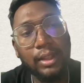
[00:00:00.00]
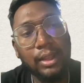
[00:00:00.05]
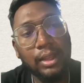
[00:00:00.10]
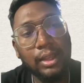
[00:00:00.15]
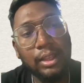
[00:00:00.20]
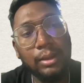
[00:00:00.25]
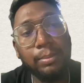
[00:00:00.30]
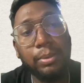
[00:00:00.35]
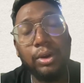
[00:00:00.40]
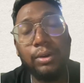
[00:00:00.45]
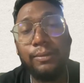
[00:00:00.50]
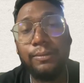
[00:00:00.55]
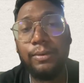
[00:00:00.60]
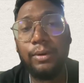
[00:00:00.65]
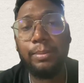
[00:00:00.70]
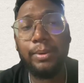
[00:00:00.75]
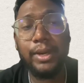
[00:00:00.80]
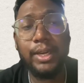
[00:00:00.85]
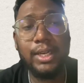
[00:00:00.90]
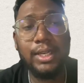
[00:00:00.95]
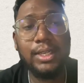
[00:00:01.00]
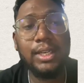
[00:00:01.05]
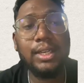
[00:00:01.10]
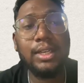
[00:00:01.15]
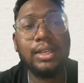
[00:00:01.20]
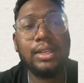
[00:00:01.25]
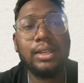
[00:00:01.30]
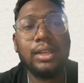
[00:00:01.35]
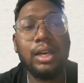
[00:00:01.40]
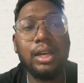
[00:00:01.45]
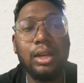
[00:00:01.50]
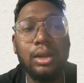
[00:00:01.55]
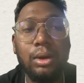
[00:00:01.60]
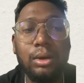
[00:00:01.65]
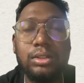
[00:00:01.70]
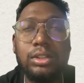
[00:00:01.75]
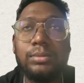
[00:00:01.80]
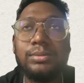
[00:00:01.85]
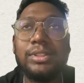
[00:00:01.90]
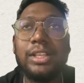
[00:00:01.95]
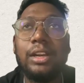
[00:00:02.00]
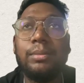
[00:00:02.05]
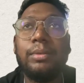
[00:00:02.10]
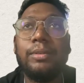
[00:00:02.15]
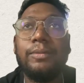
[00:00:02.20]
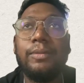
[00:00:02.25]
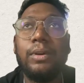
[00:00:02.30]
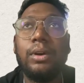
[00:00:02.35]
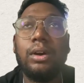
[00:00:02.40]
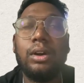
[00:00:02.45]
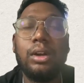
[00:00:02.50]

Important for predicting a long-term settlement for